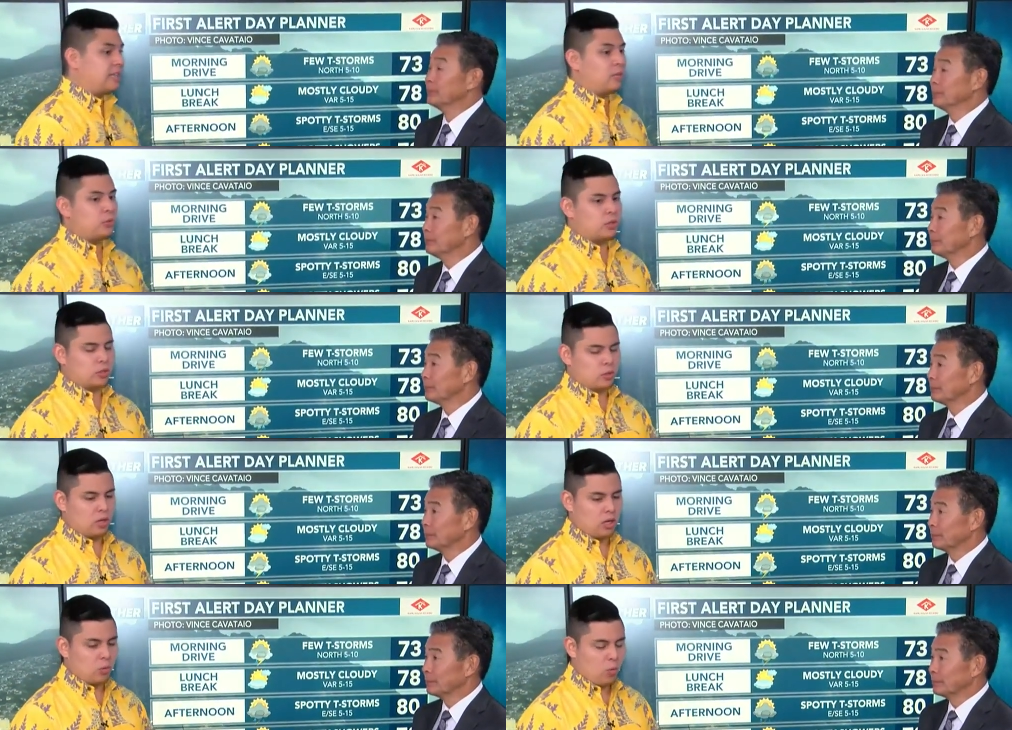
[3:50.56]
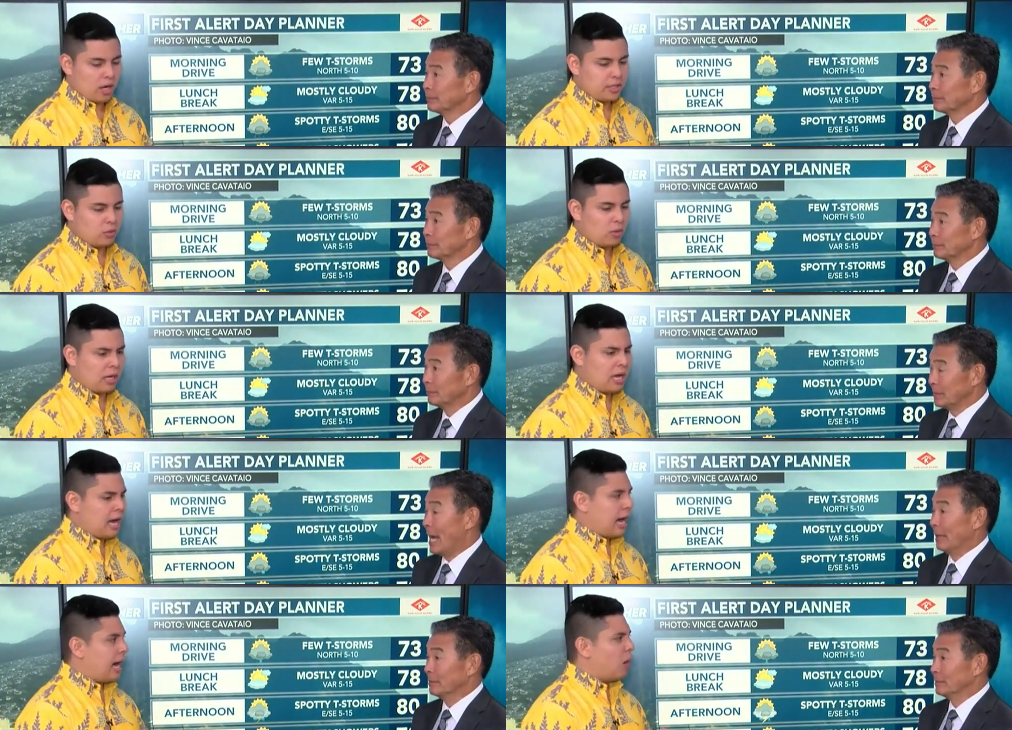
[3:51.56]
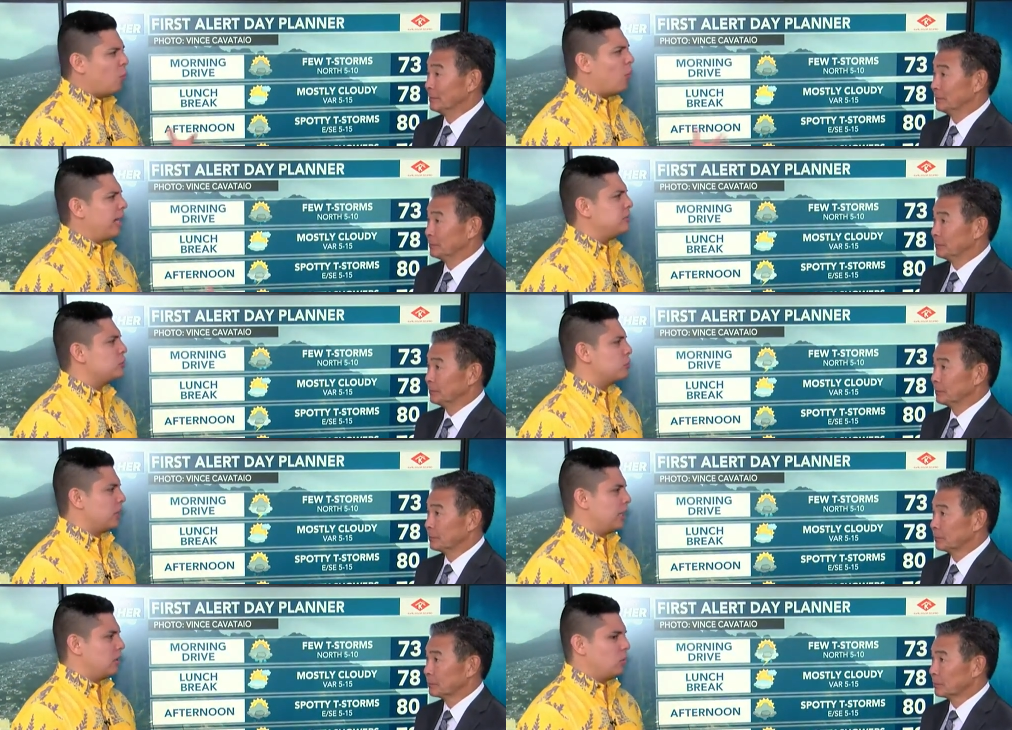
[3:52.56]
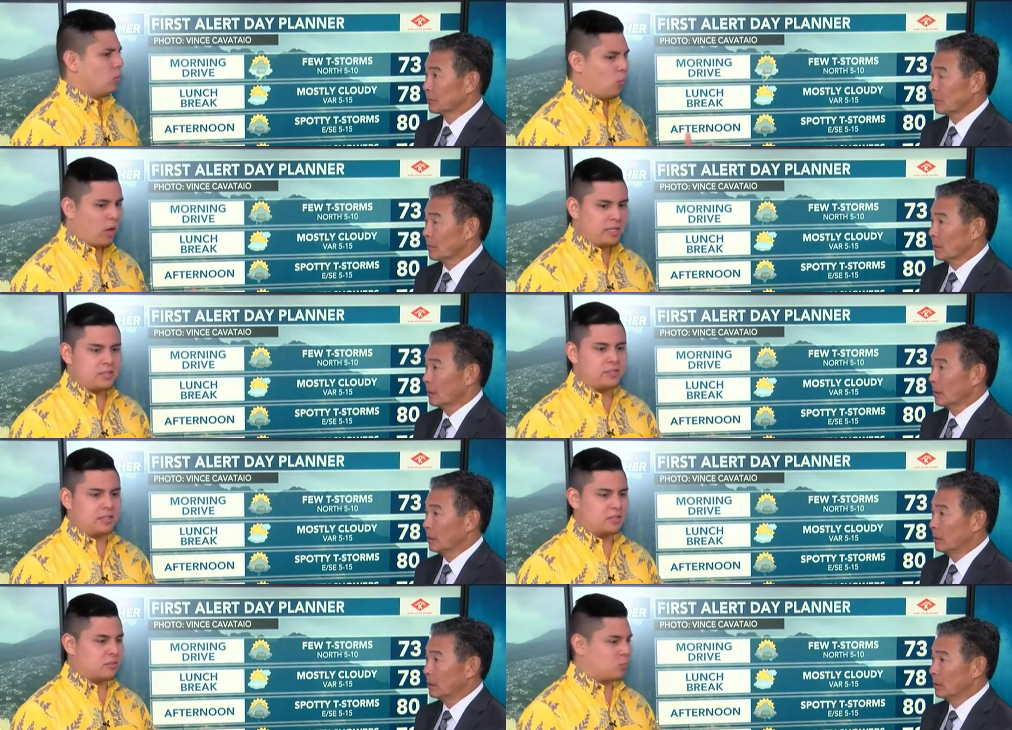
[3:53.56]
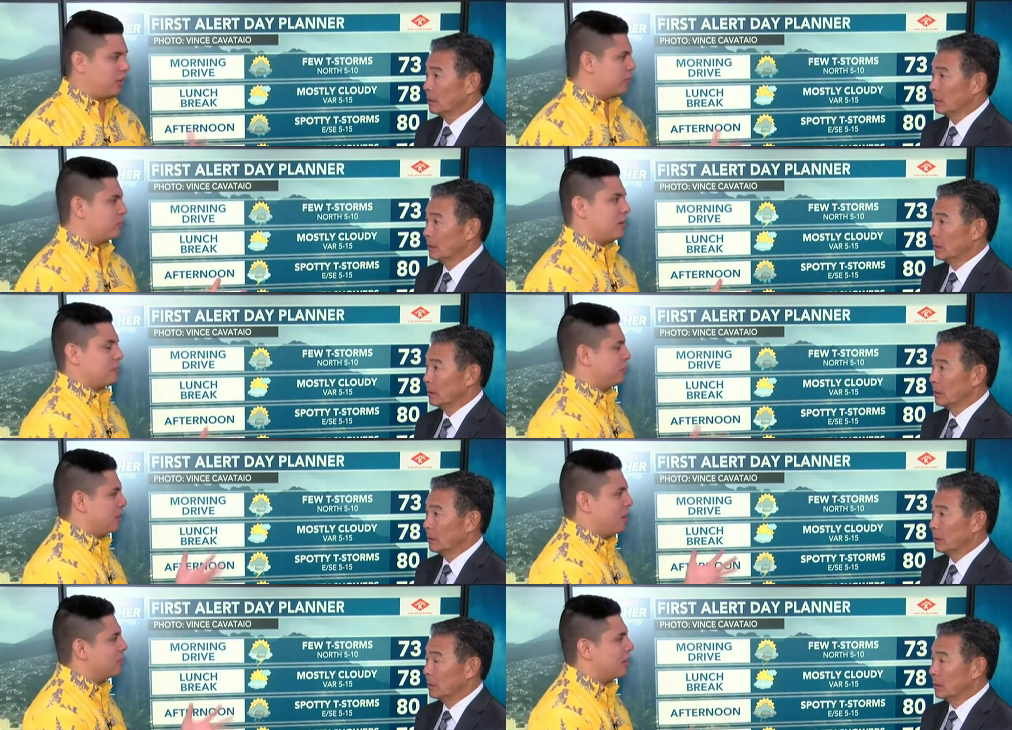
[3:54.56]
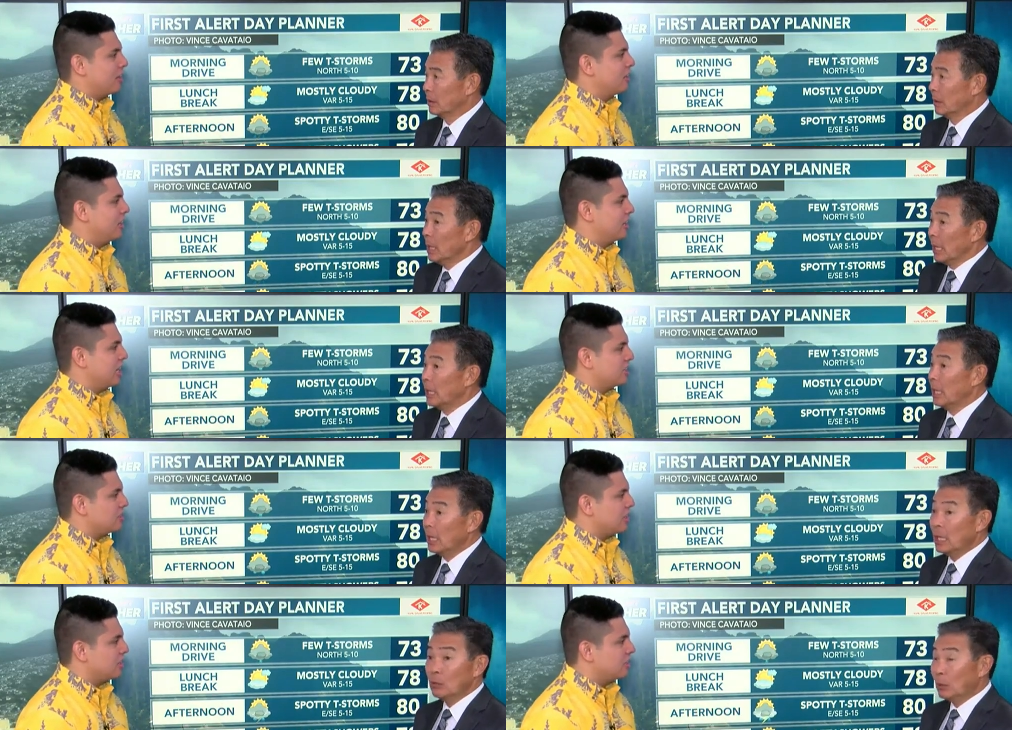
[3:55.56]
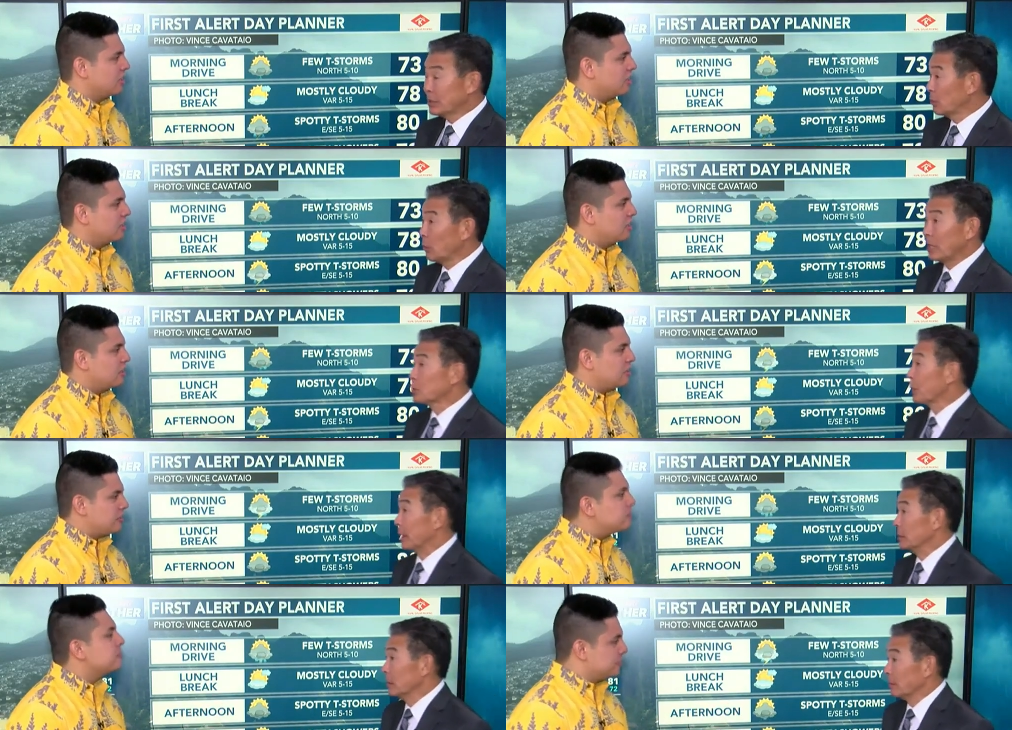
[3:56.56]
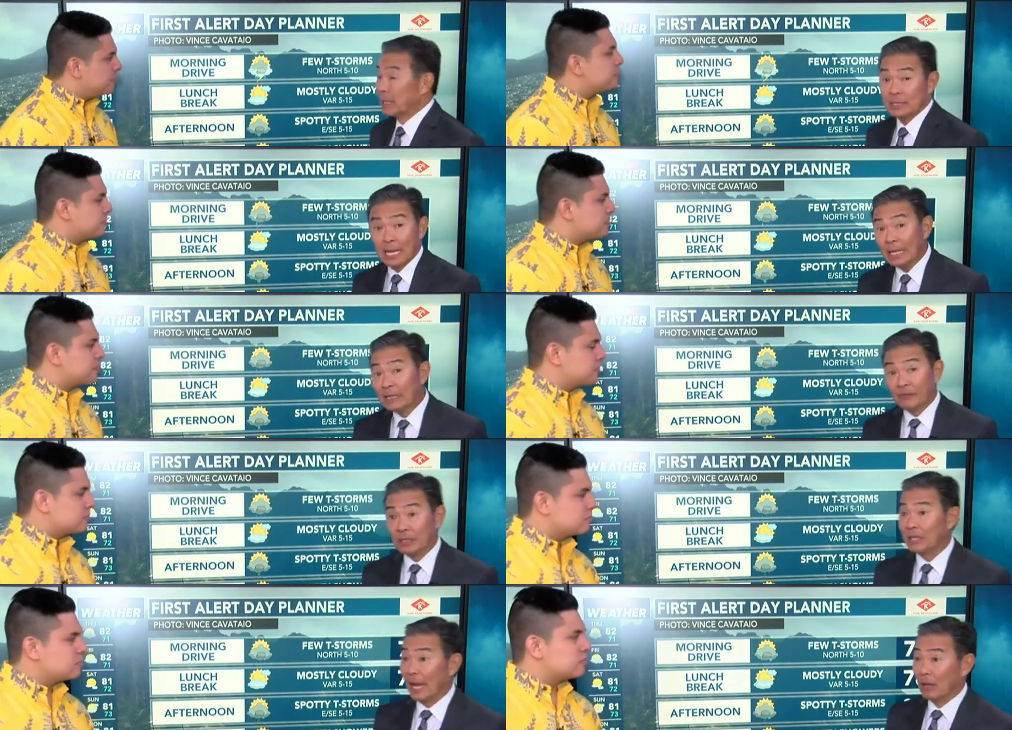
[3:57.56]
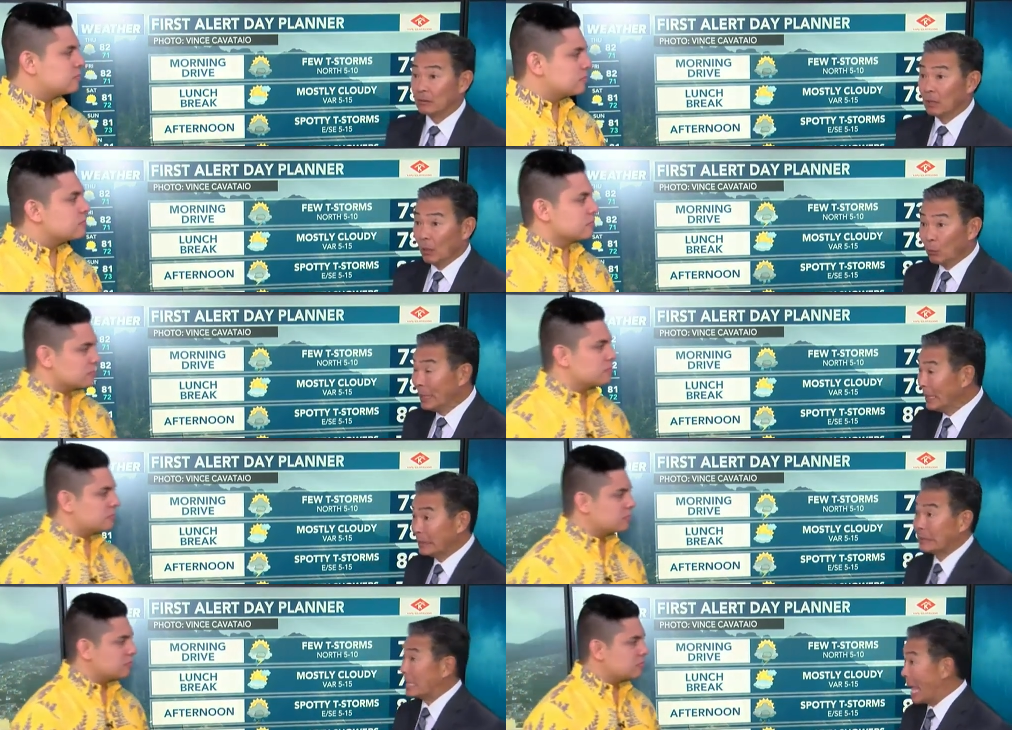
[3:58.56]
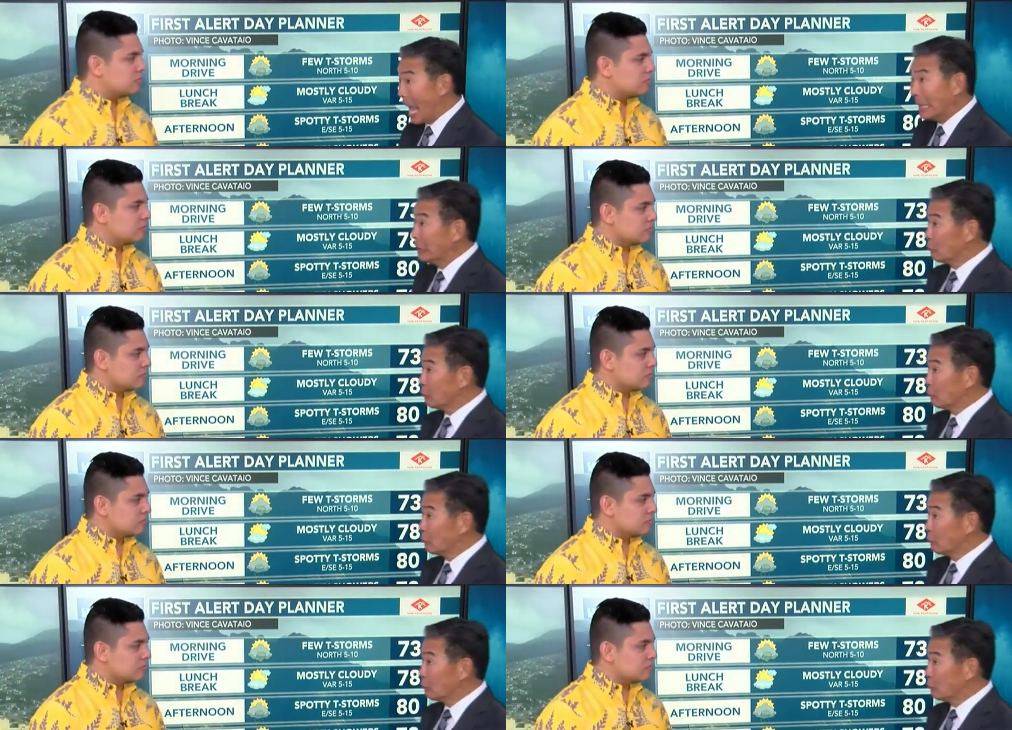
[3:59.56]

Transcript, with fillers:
Speaker 1: and then we heard uh, Wahiawa. Yeah. How widespread was this weather ph phenomenon uh, last night? It
Speaker 2: wasn't widespread because I live in town. Hmm. We didn't see any